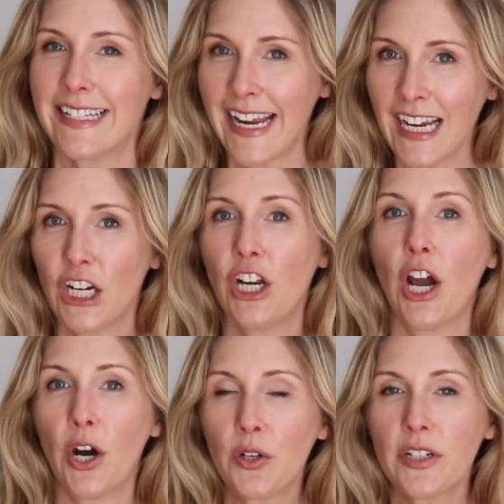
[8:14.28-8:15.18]
Saying
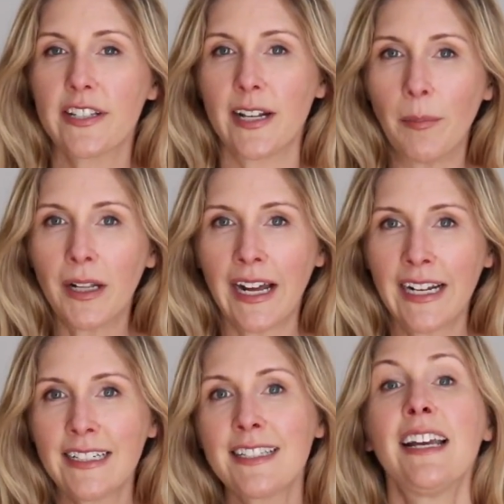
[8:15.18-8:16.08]
no to some
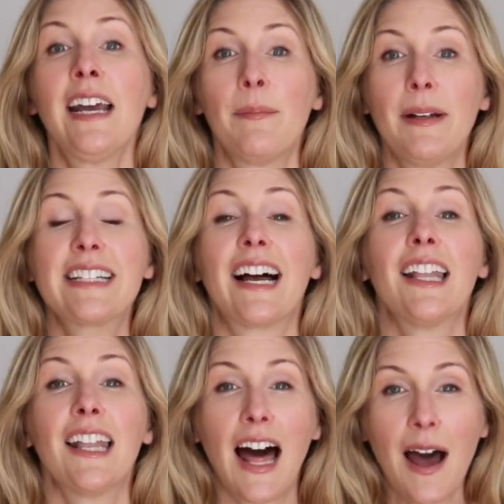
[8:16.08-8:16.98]
clients means a
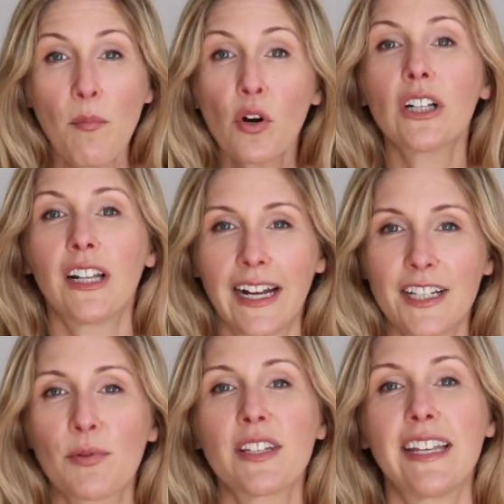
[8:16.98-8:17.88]
lot more
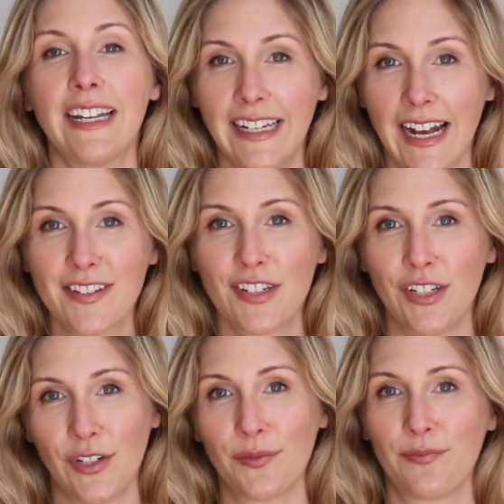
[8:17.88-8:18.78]
clients will say yes to
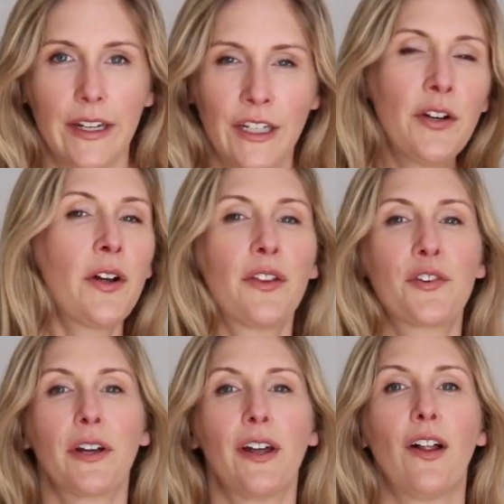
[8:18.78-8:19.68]
you. You know the
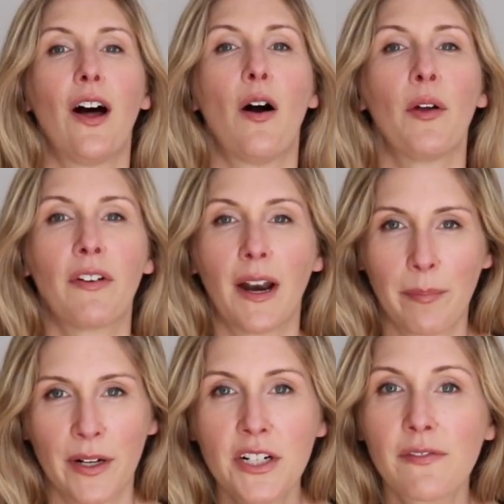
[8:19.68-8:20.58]
drill. We've got a
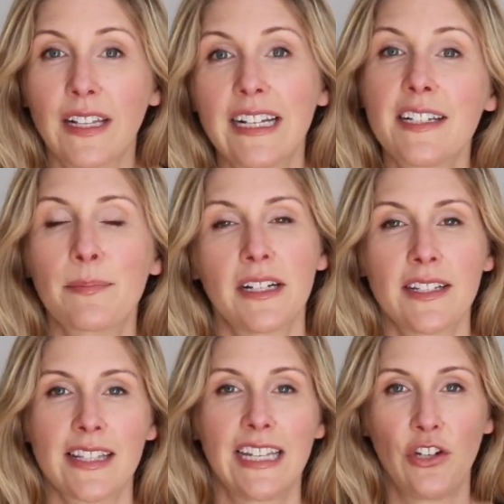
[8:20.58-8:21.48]
bunch of links to
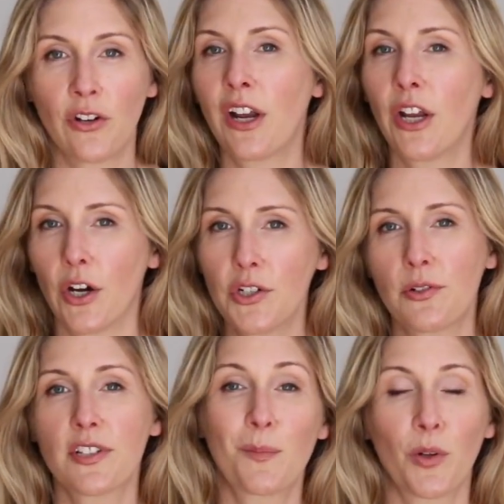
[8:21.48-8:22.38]
places that you can go
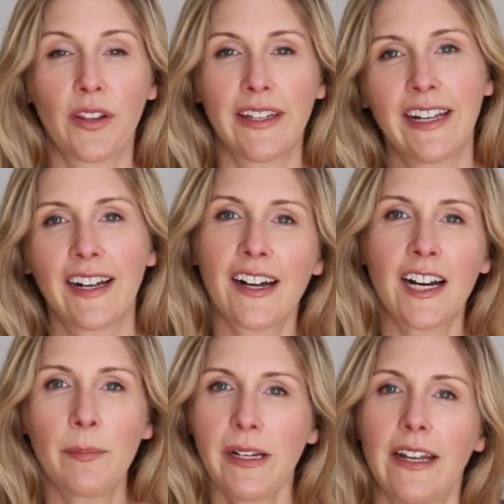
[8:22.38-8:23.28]
to explore the gig
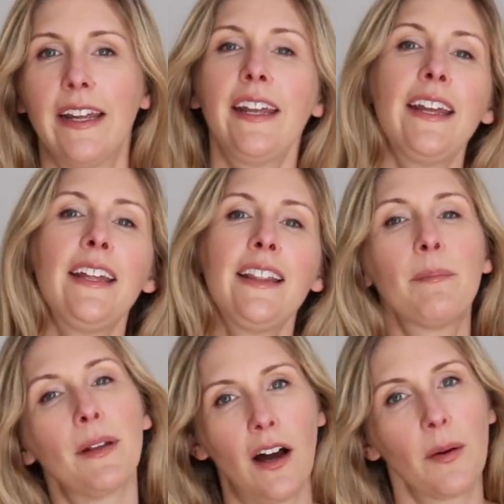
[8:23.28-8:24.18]
economy in the
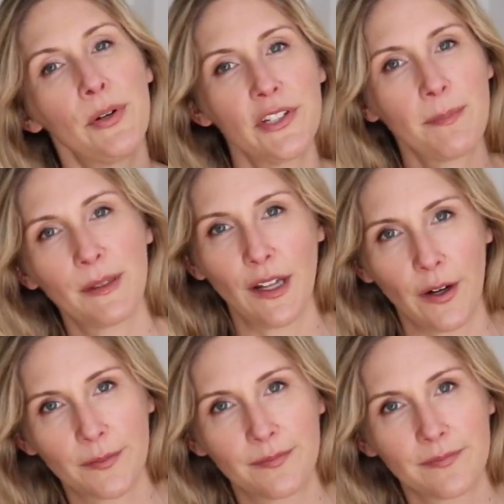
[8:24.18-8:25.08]
blog post below.